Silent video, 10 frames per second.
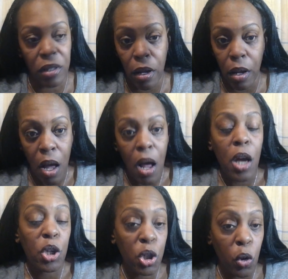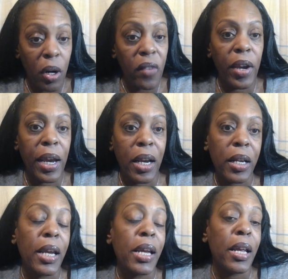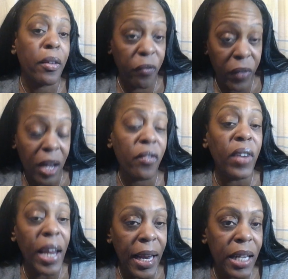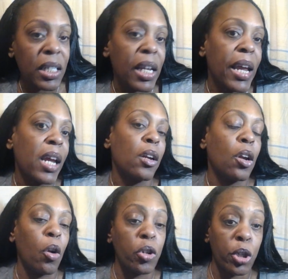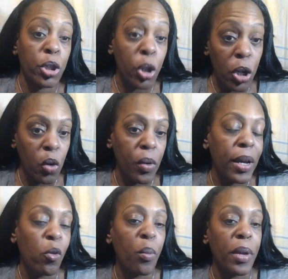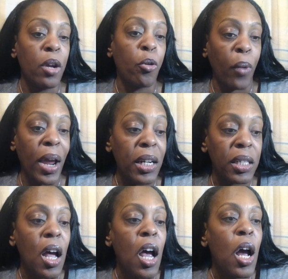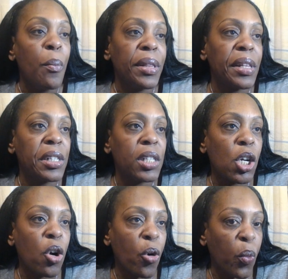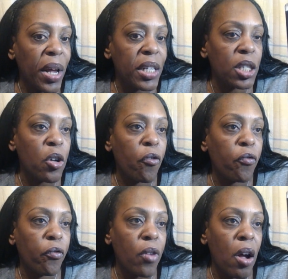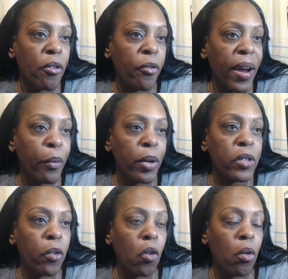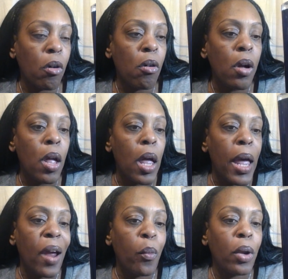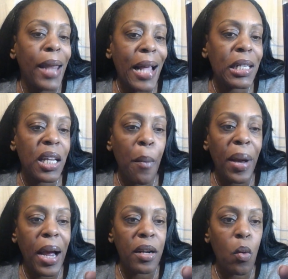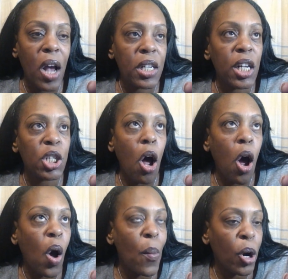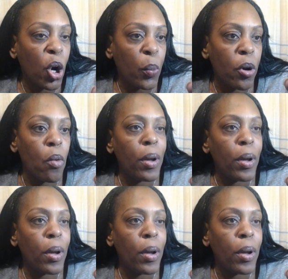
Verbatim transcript: store convenient convenient and closer to you it will be great but this is the caress uh, fragrant floral and relaxing body wash it's all purple and I wanted